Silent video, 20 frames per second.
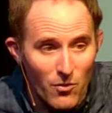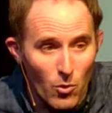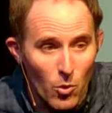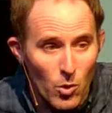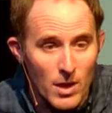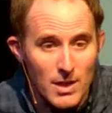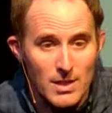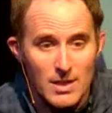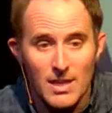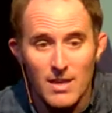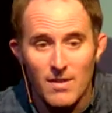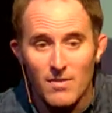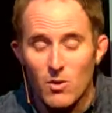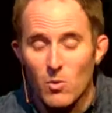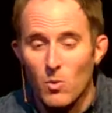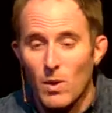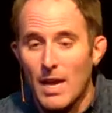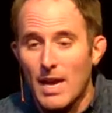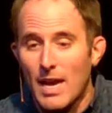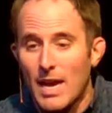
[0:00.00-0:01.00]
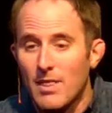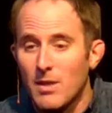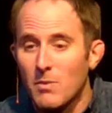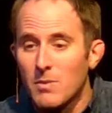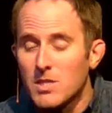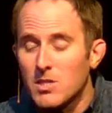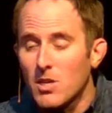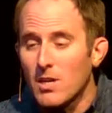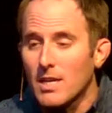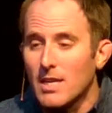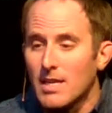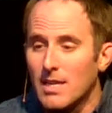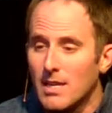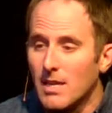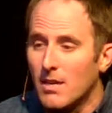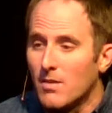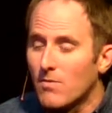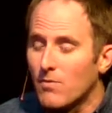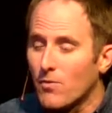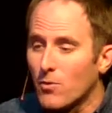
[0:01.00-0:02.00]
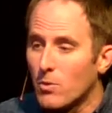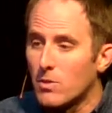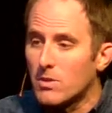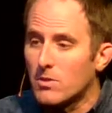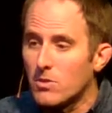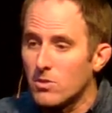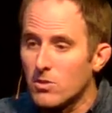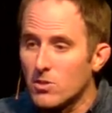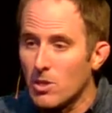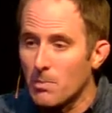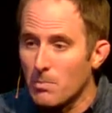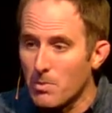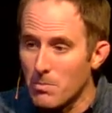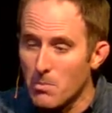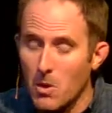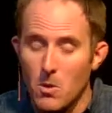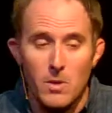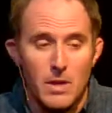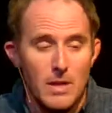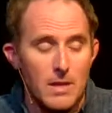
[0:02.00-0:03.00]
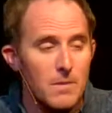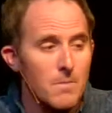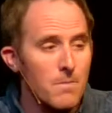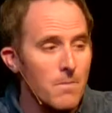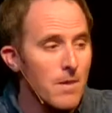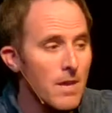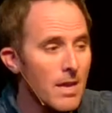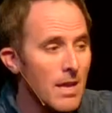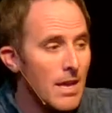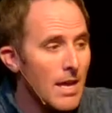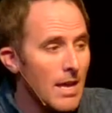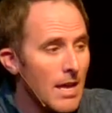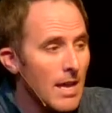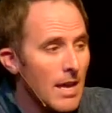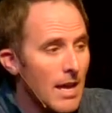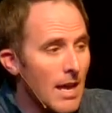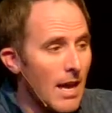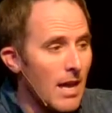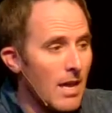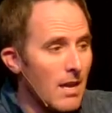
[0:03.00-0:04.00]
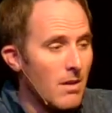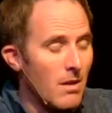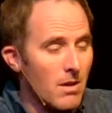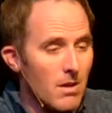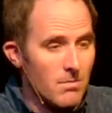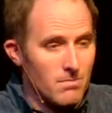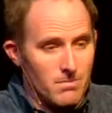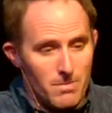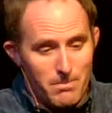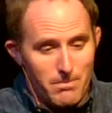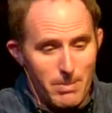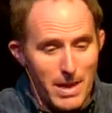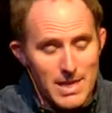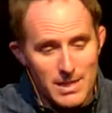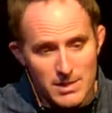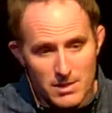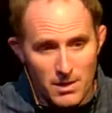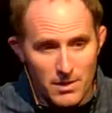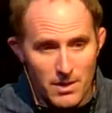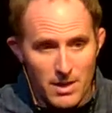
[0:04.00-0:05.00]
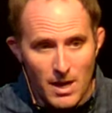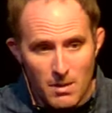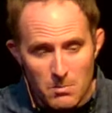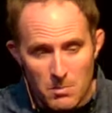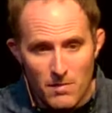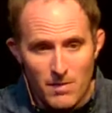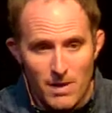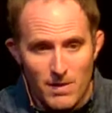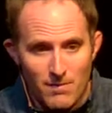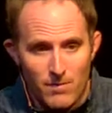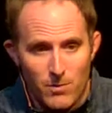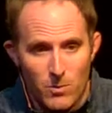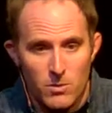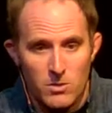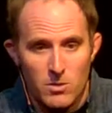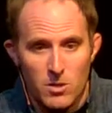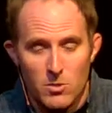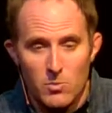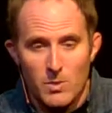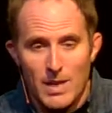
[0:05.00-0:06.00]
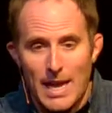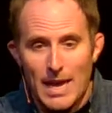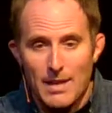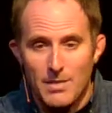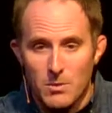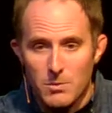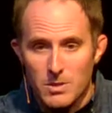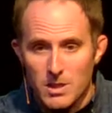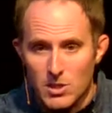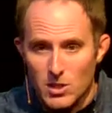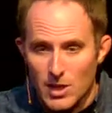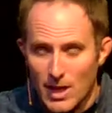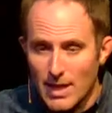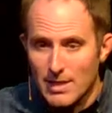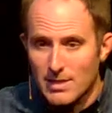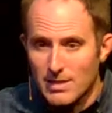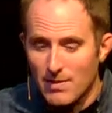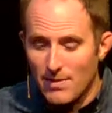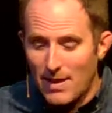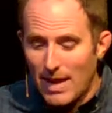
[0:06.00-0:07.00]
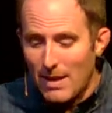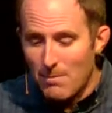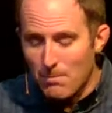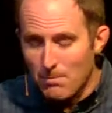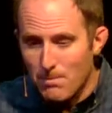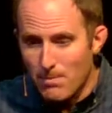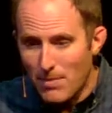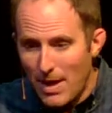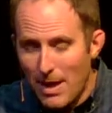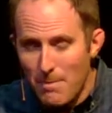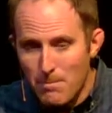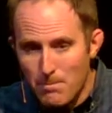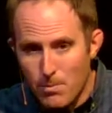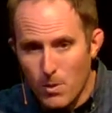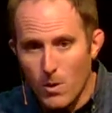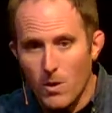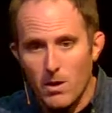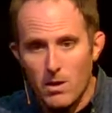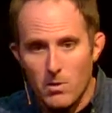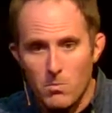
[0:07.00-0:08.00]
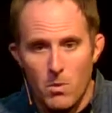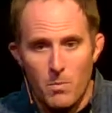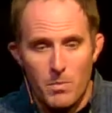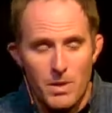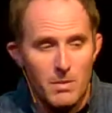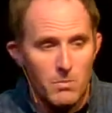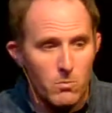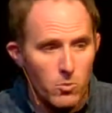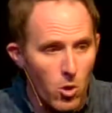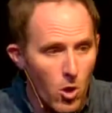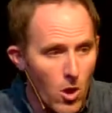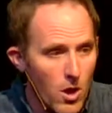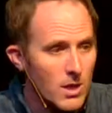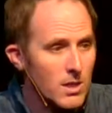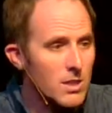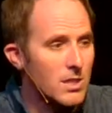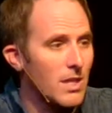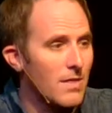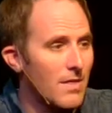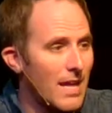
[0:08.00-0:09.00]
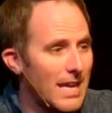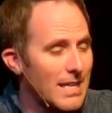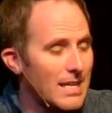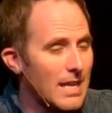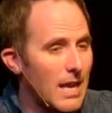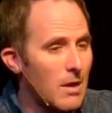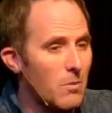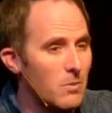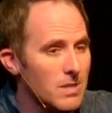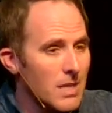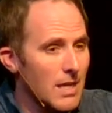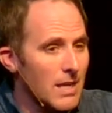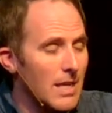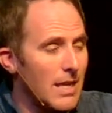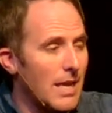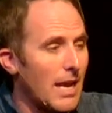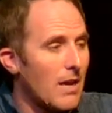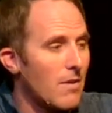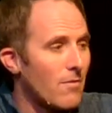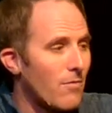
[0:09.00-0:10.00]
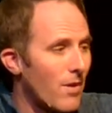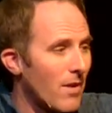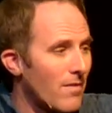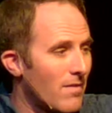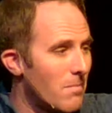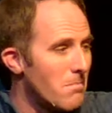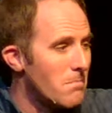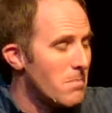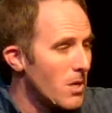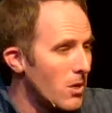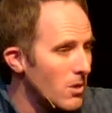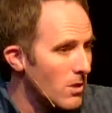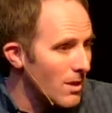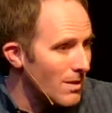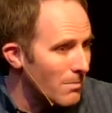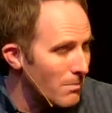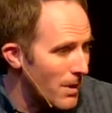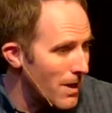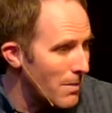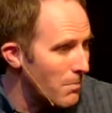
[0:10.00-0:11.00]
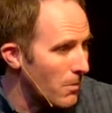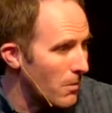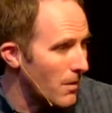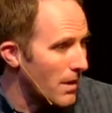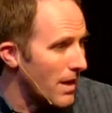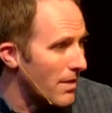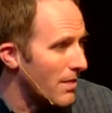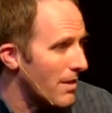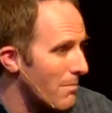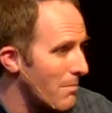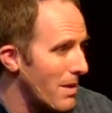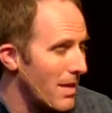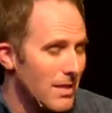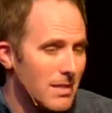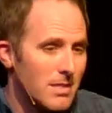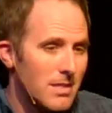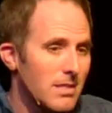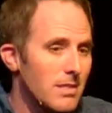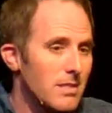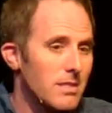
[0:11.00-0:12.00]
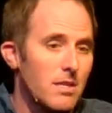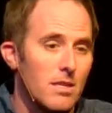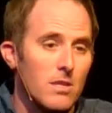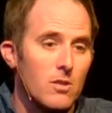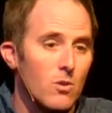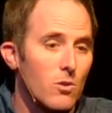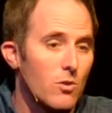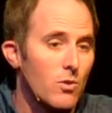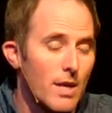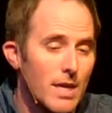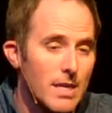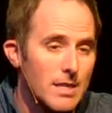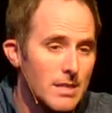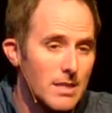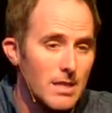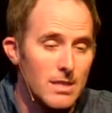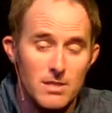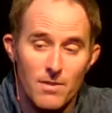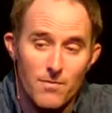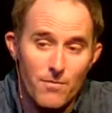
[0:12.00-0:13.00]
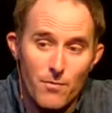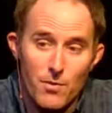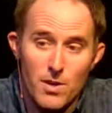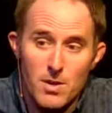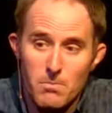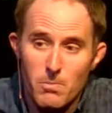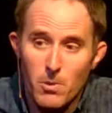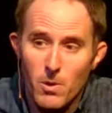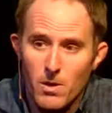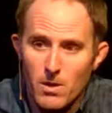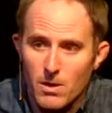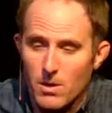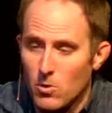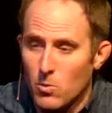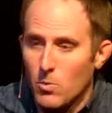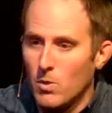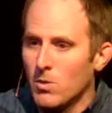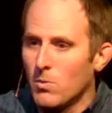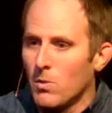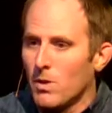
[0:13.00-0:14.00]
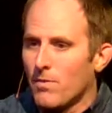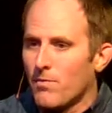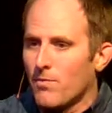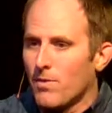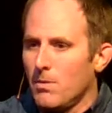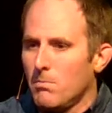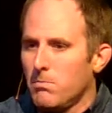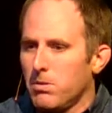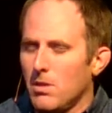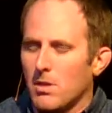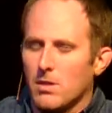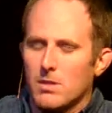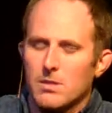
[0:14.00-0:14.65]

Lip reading: it to give it away. And then we started getting influencers to promote it. And based on the number of influencers we had, there was a chance that book, when we launched it that day, was going to get out in front of 1 million people. And I thought, man, this is going to go crazy. It's a free book. Who wouldn't want a free book?